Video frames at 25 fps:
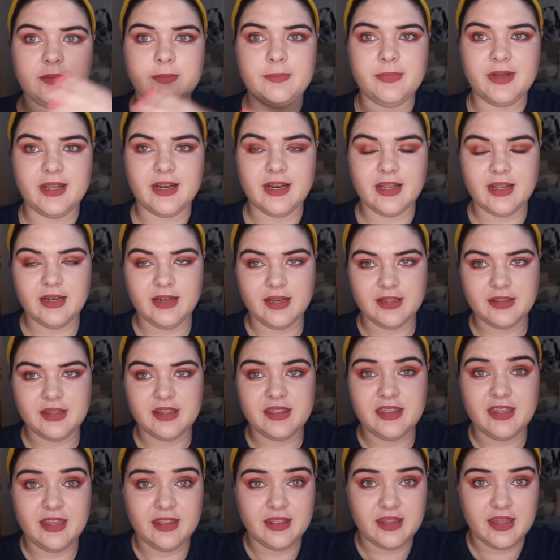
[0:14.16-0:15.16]
but another
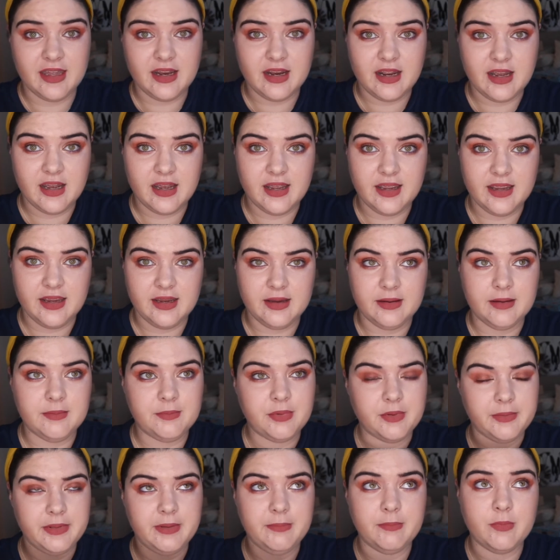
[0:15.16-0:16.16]
thing that I am
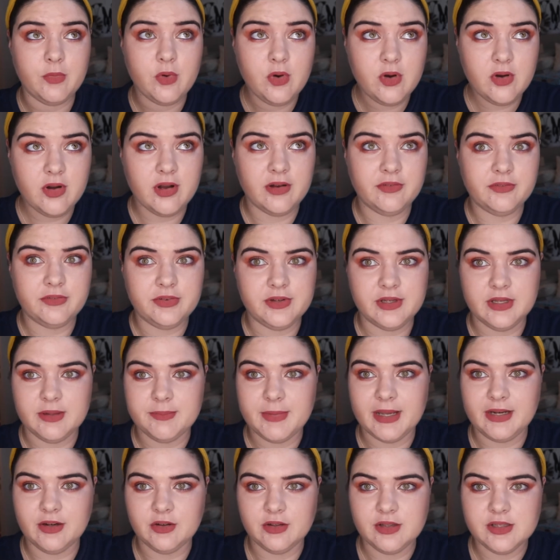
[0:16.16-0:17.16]
probably more confident in
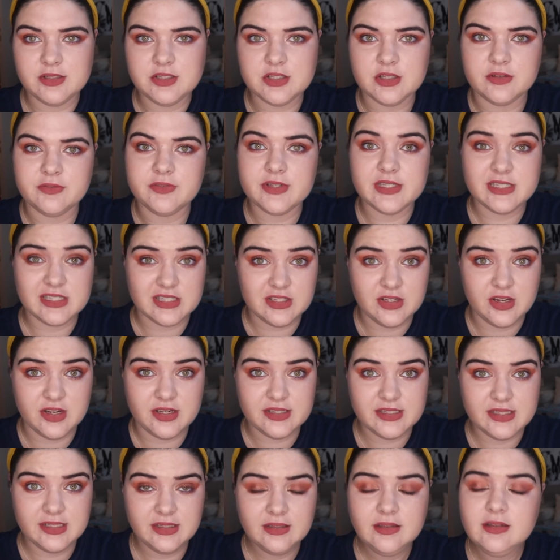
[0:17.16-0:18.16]
my knowledge of is
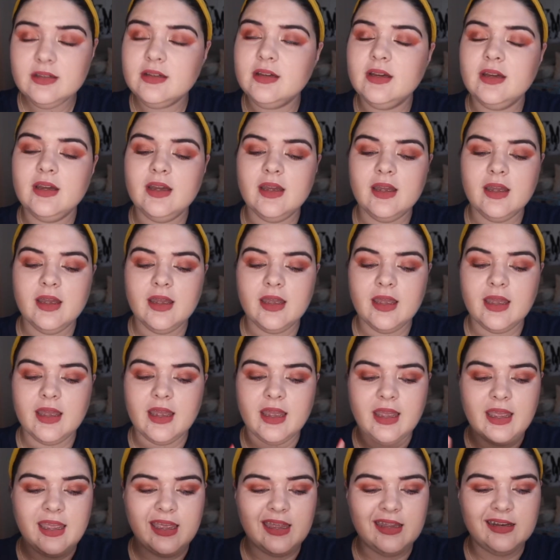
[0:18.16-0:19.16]
nursing.
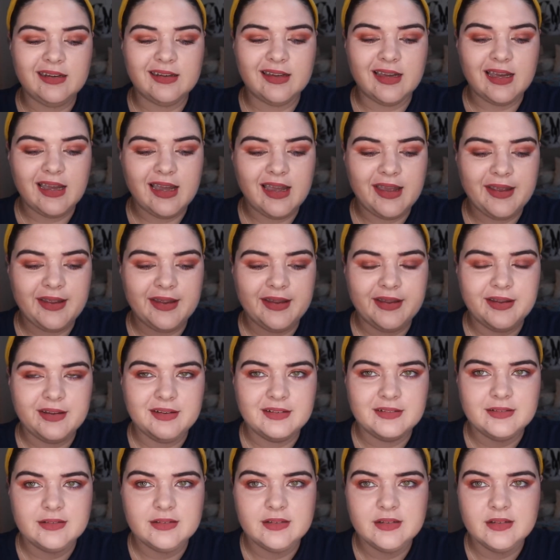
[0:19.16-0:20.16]
And
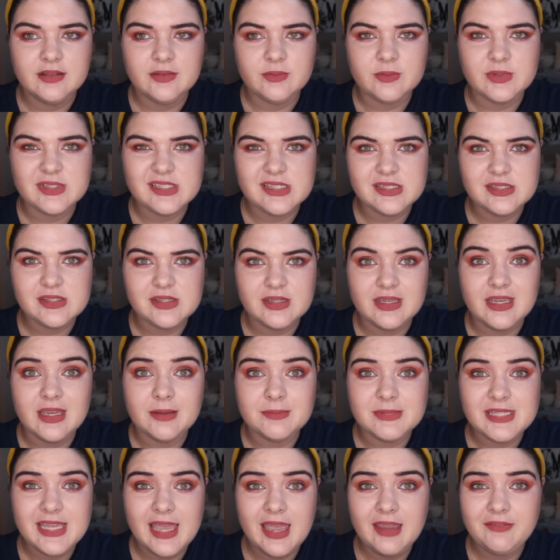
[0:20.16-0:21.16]
I was just looking
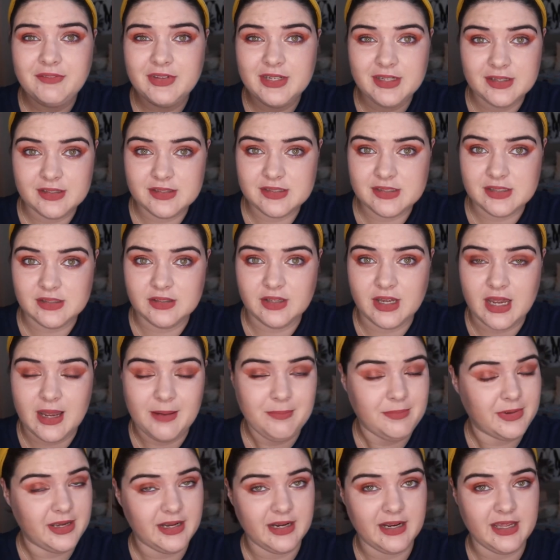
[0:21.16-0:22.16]
up tag videos to look
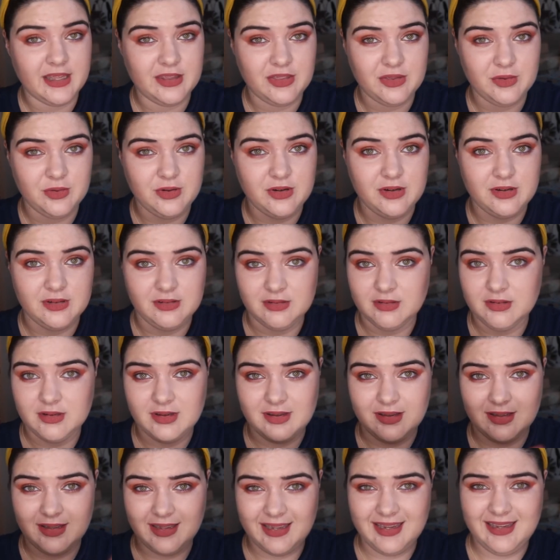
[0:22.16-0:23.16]
up, and I thought,
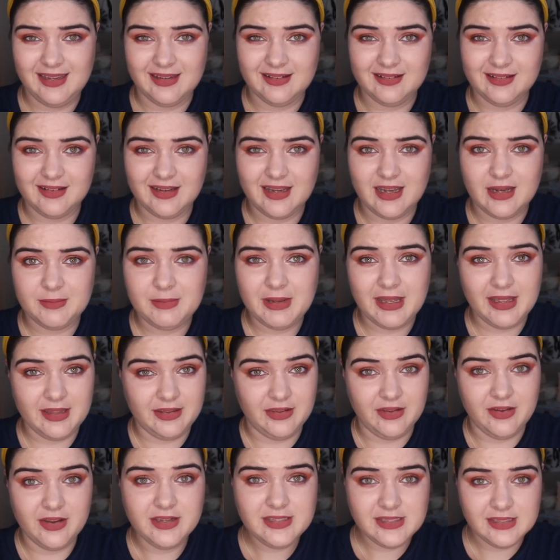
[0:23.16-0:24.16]
hey, how about a
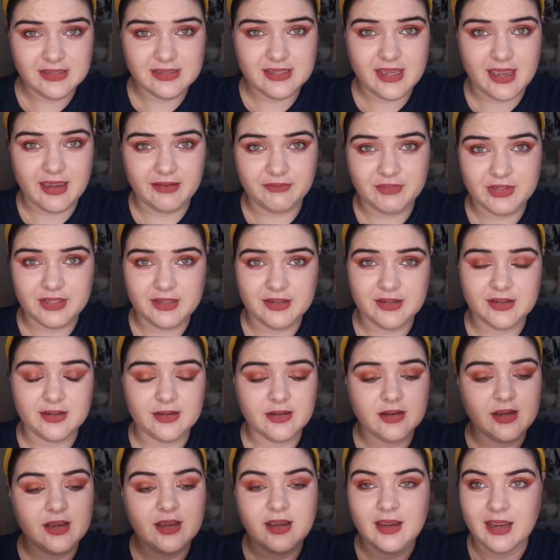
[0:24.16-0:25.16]
nursing tag video?
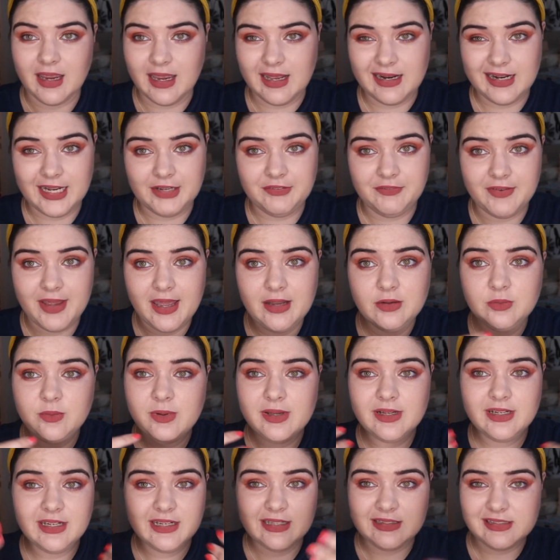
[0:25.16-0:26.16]
And I found
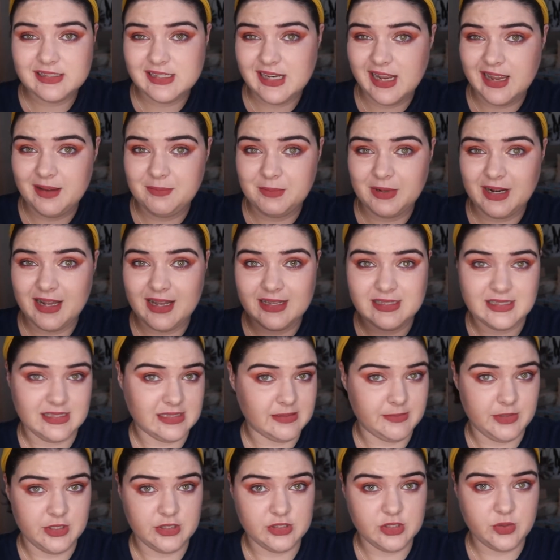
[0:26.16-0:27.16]
one, and today I'm going to answer
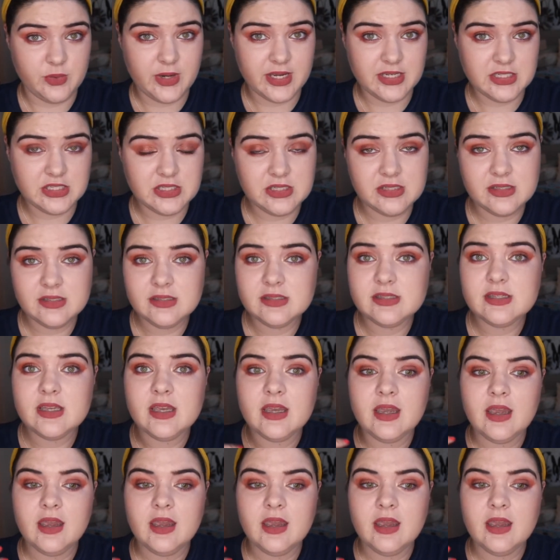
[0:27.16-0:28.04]
some of those questions.